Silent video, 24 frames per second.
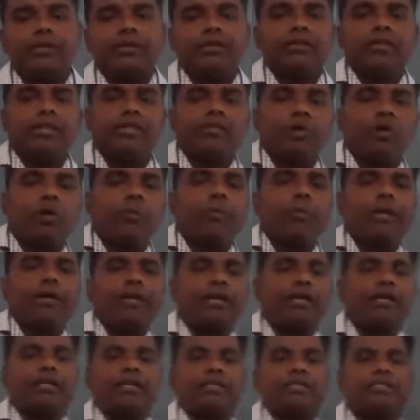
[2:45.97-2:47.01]
the topic
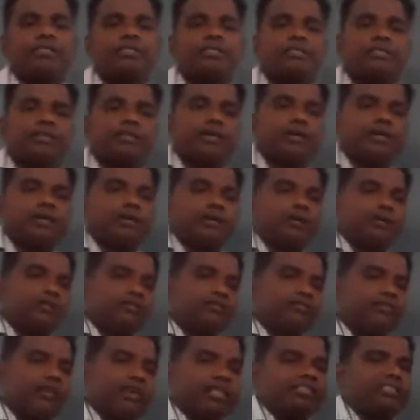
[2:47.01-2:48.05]
is
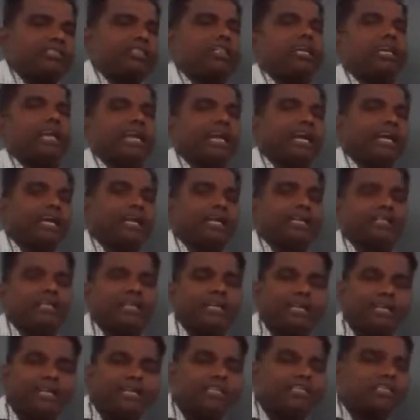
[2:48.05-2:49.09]
first gland,
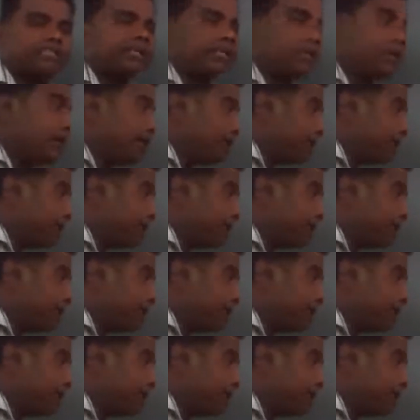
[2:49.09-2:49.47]
that is